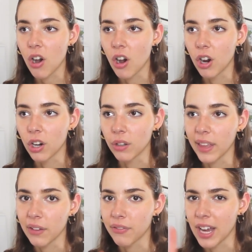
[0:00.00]
are
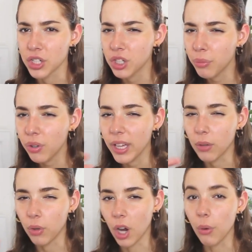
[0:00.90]
like fashionable
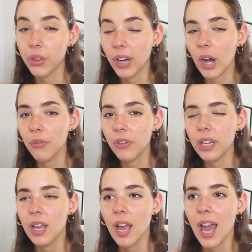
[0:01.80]
and go with your
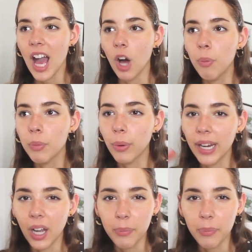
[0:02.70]
outfit help break